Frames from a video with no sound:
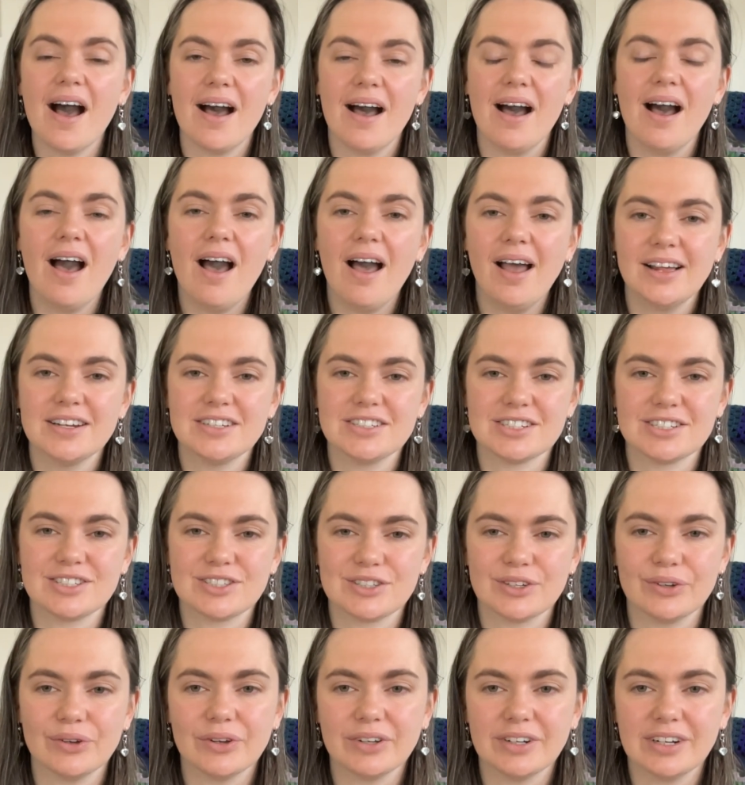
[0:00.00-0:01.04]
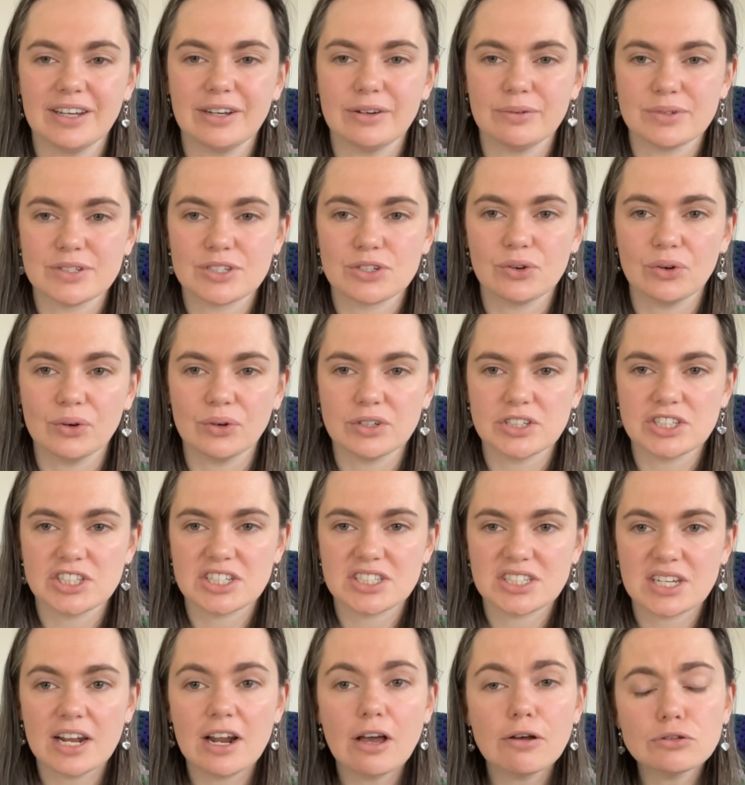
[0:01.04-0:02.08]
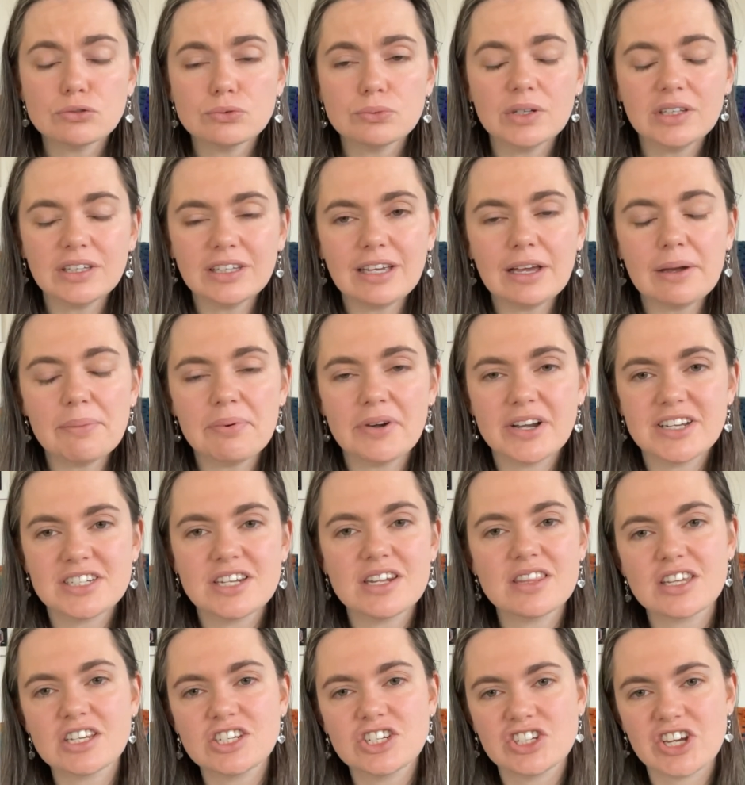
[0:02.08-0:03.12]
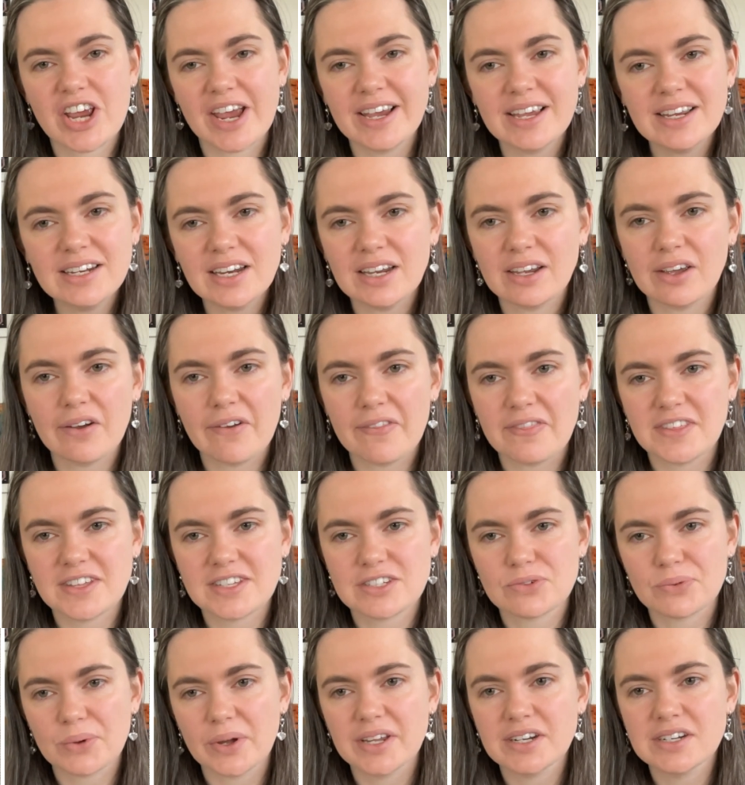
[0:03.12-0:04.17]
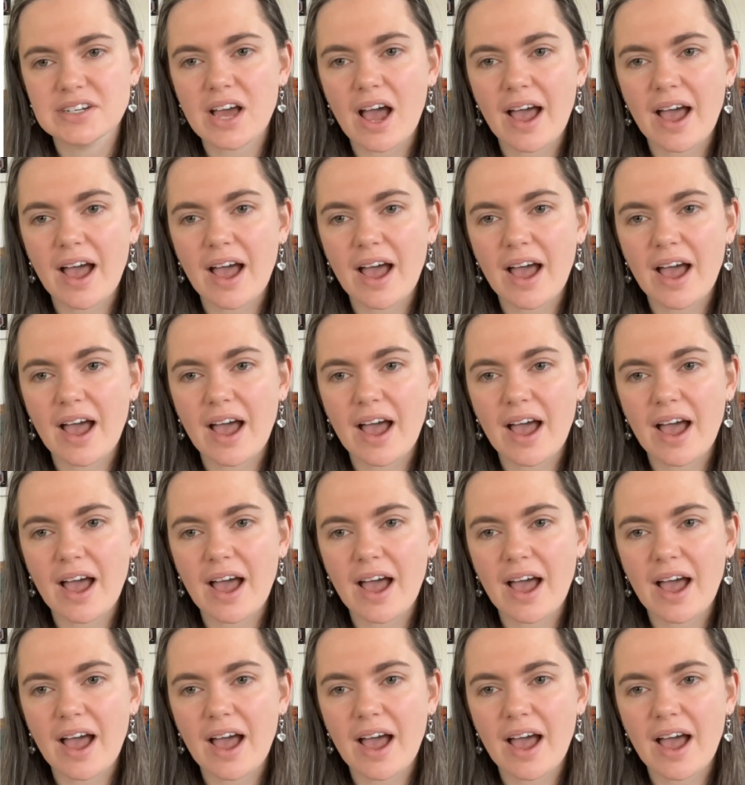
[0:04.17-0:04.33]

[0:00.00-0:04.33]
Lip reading: I just thought it was gorgeous. And I was really impressed at the shading on this one.